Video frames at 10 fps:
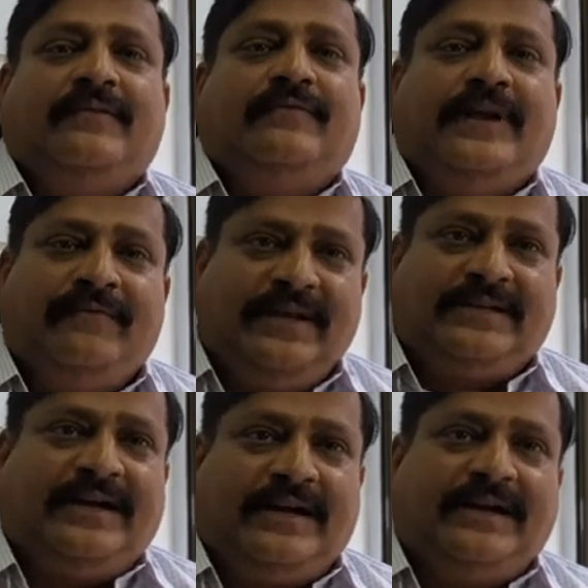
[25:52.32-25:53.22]
When we
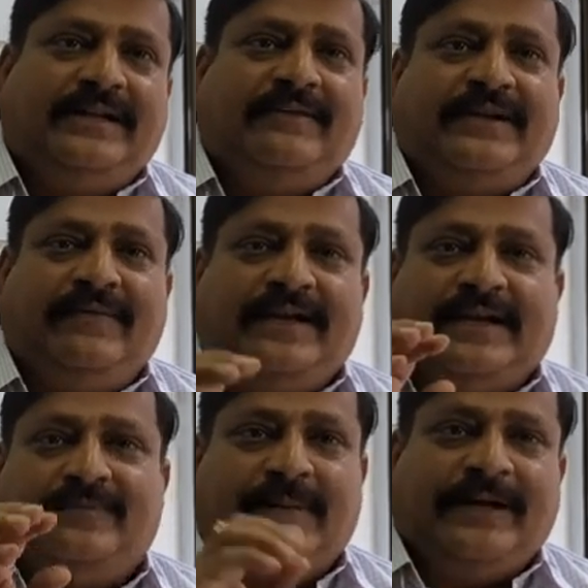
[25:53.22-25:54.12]
started, they were giving
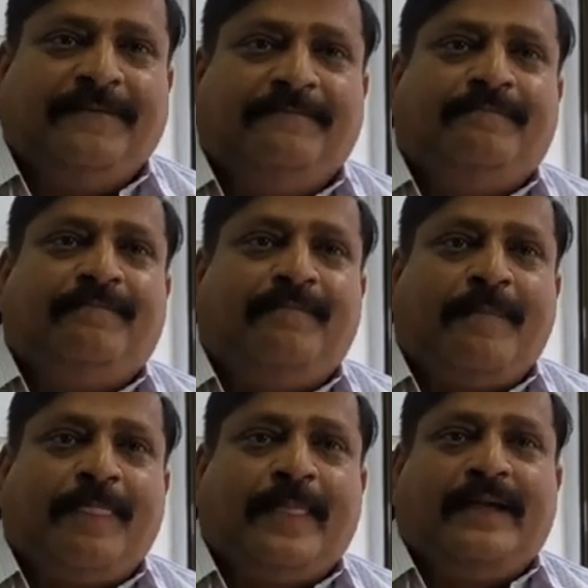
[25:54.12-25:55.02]
X money,
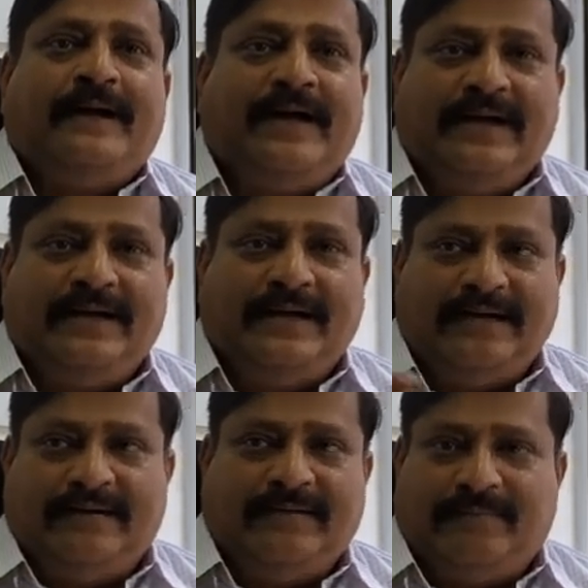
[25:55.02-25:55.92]
and
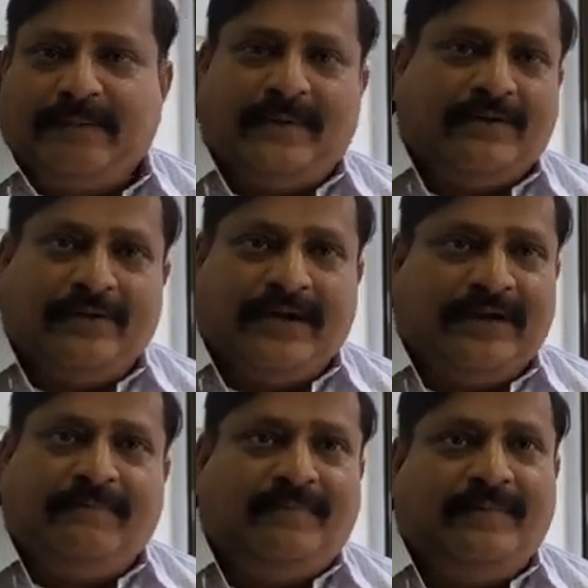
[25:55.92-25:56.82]
people are going
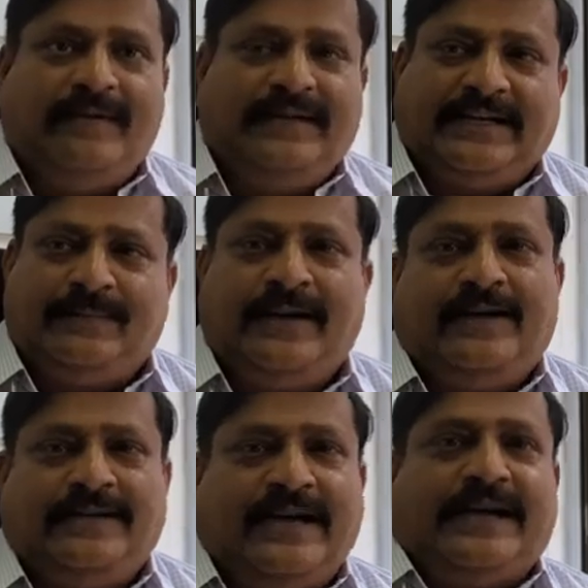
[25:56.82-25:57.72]
up. X money
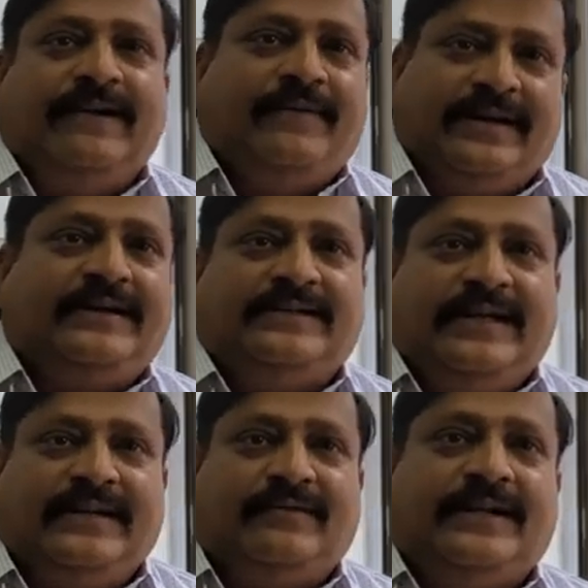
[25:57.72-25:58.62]
also arrived at
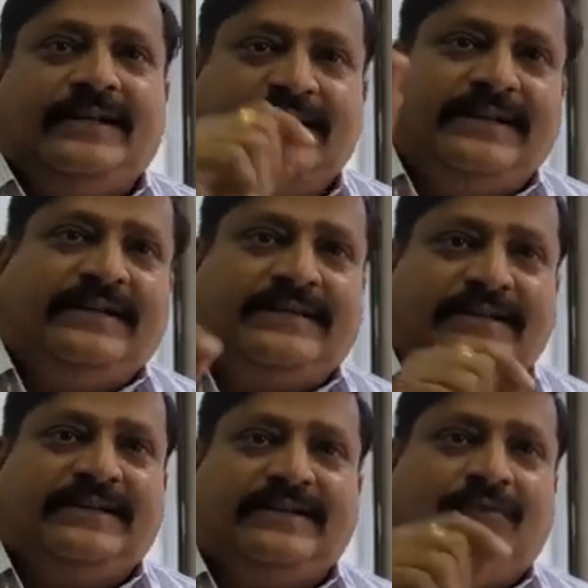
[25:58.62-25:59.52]
saying, okay, this is the
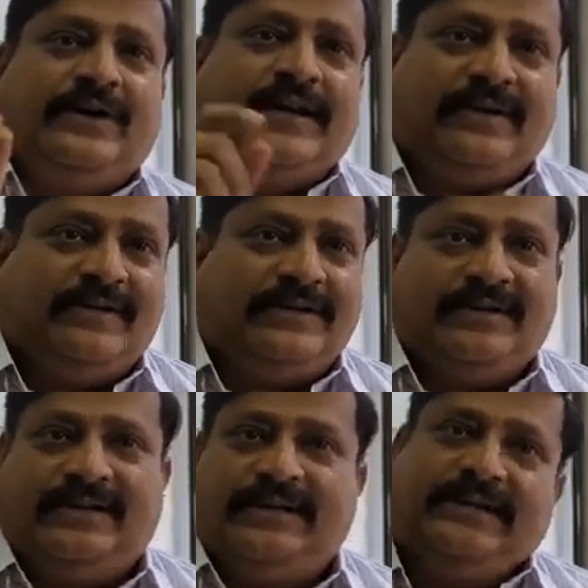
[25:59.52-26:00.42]
distance, this is what
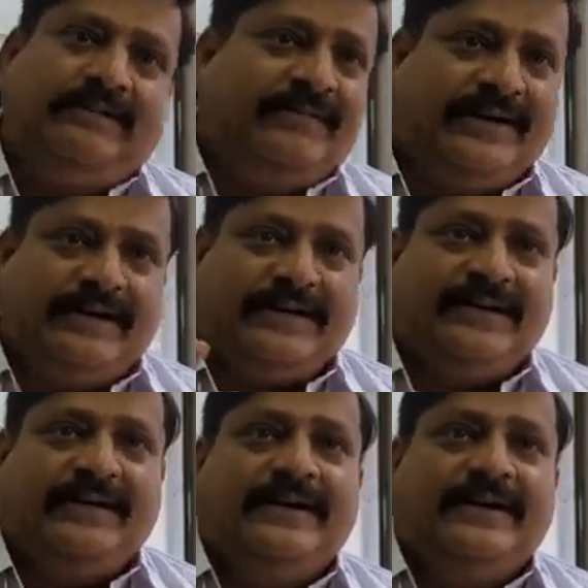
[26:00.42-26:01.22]
calculation, all that they have done it.